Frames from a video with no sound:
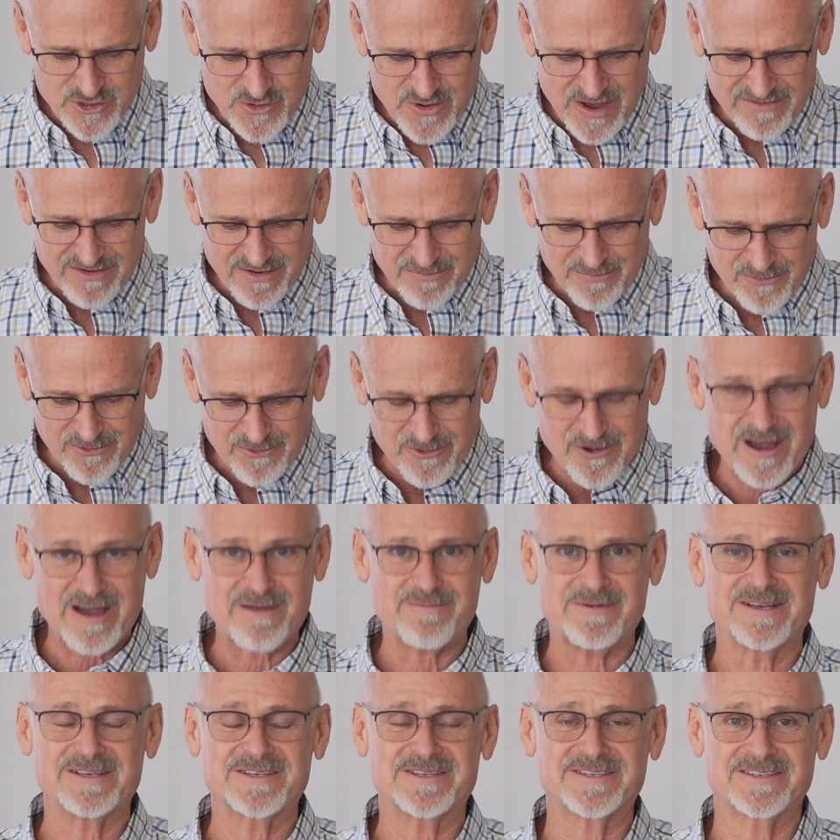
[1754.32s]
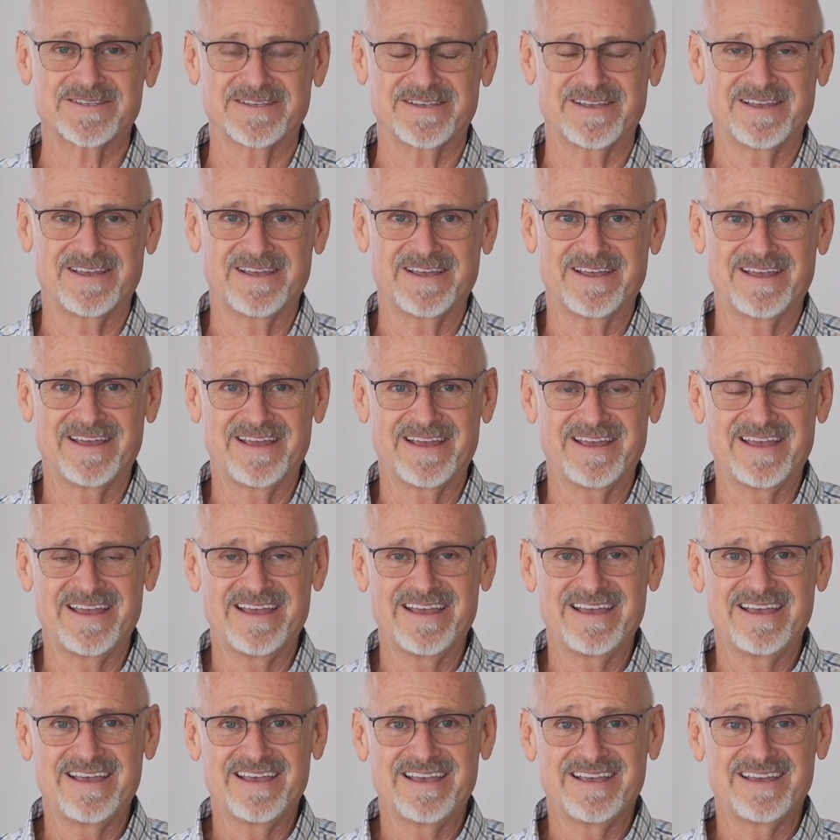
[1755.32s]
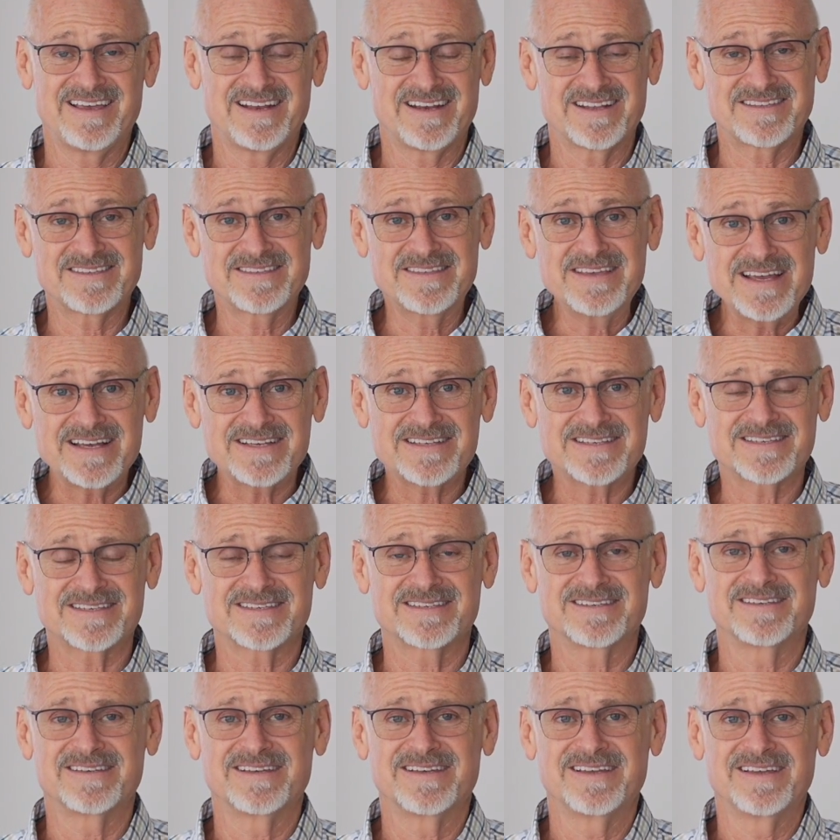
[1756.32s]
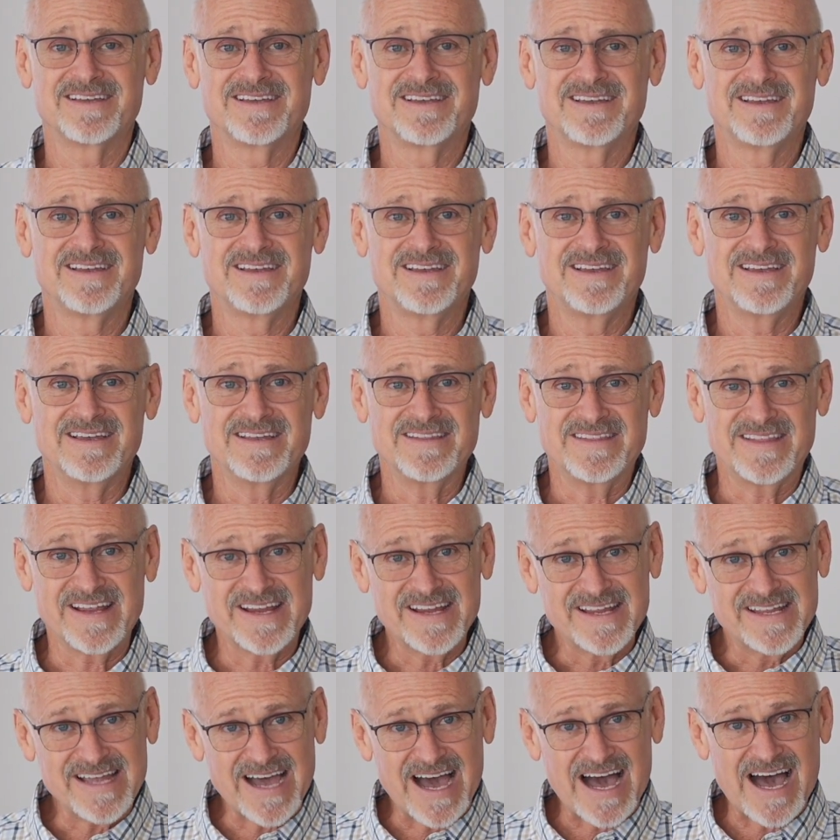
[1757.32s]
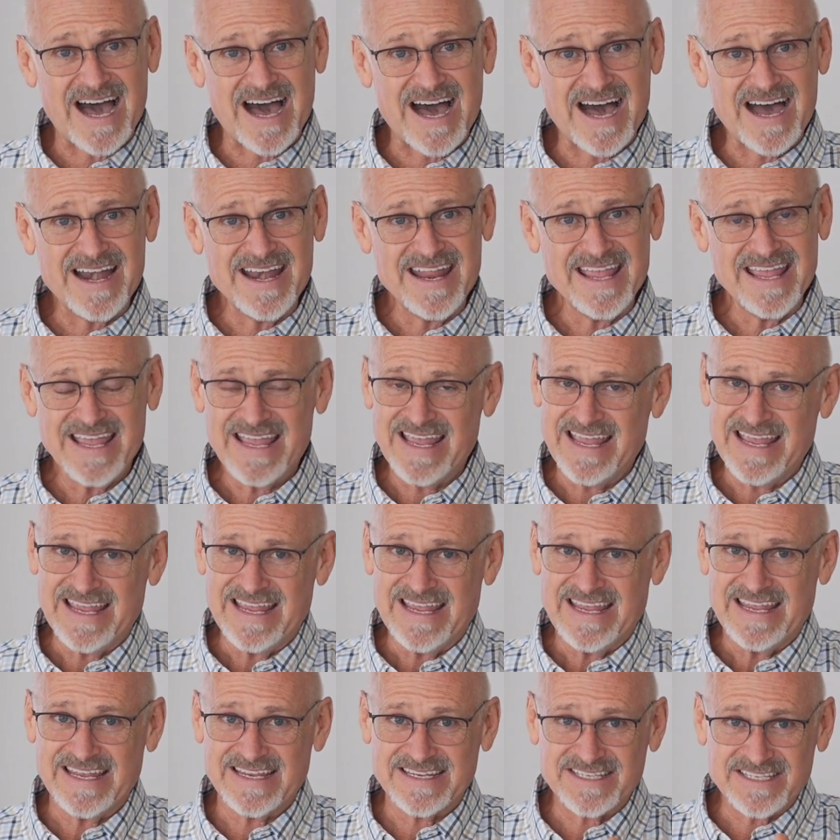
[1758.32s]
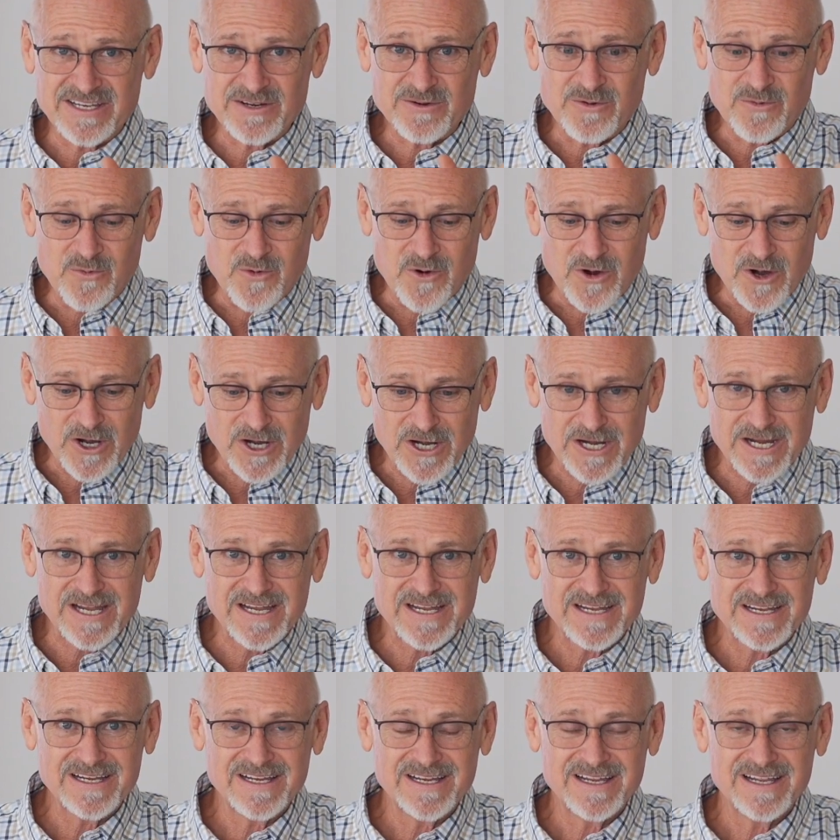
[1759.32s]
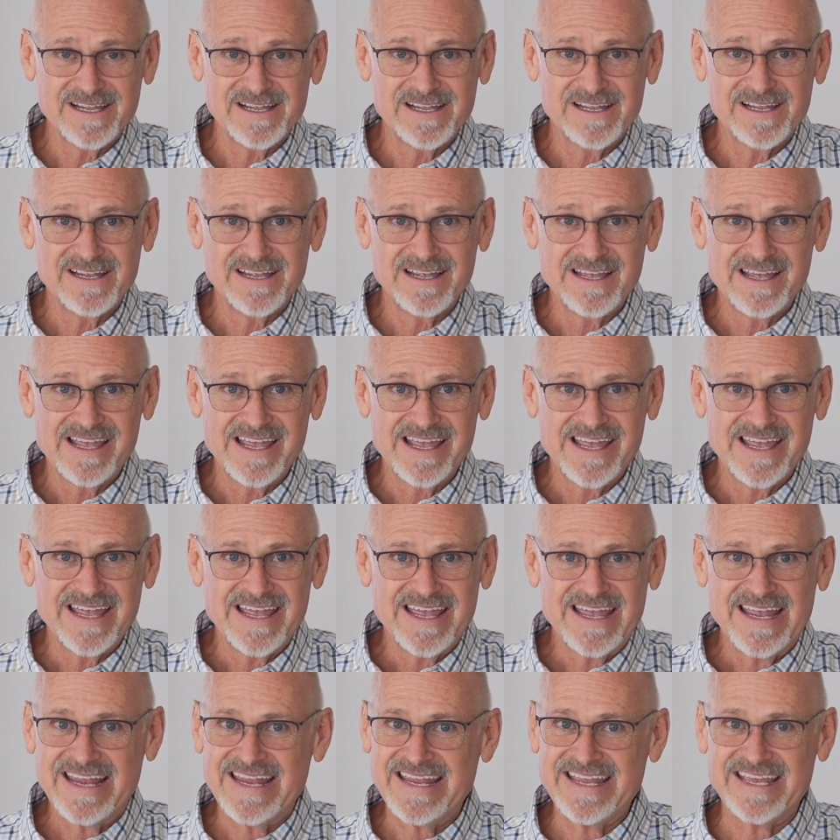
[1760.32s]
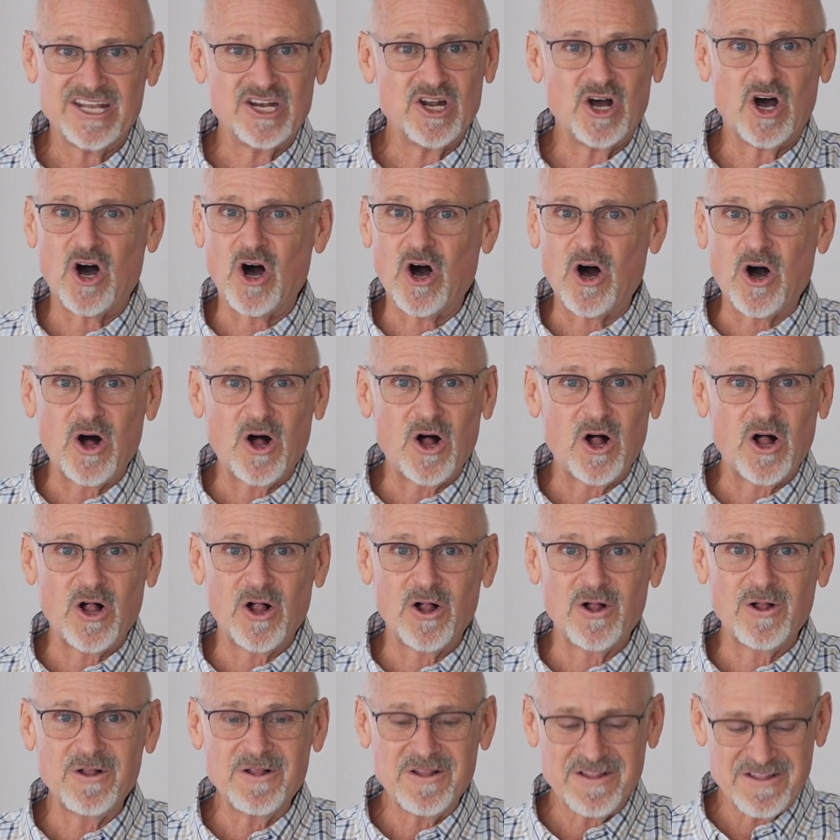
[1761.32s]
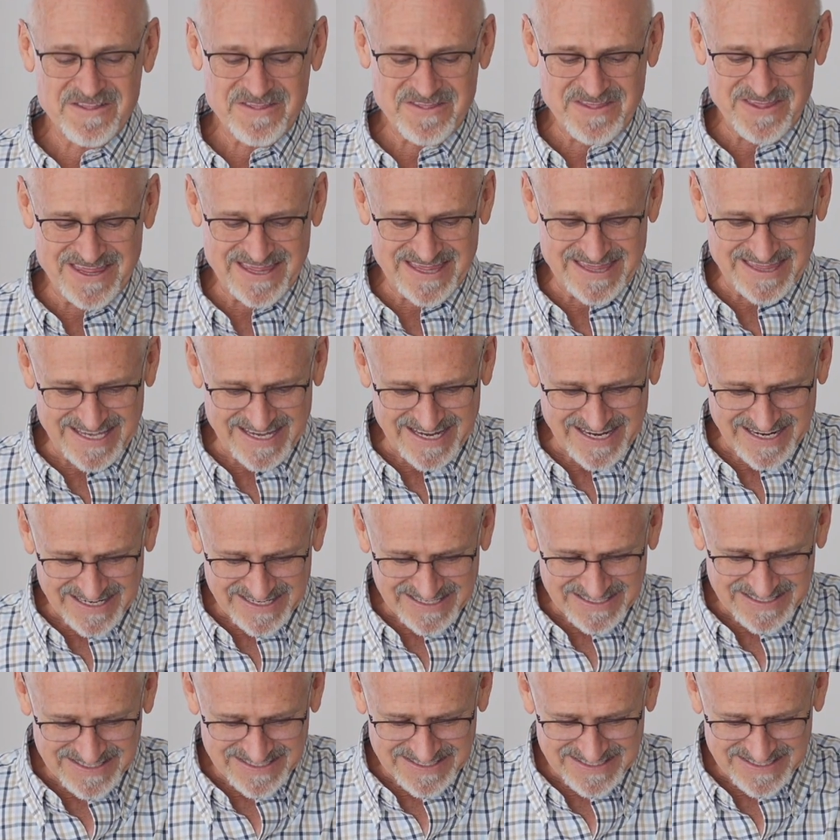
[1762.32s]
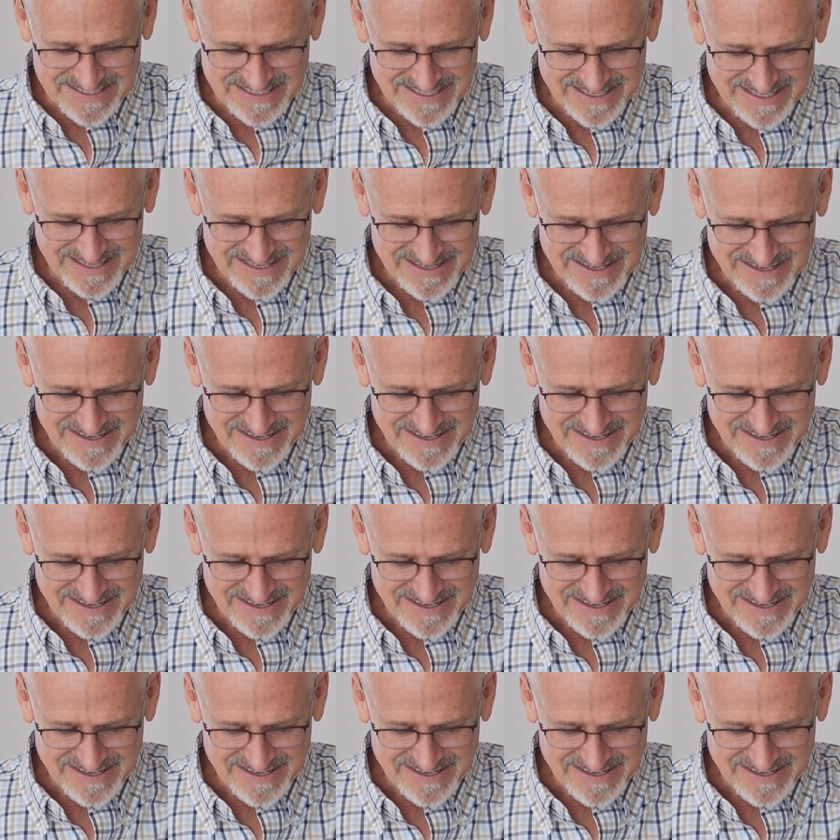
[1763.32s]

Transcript: you have a promise. And it's this, that God is at work in all things.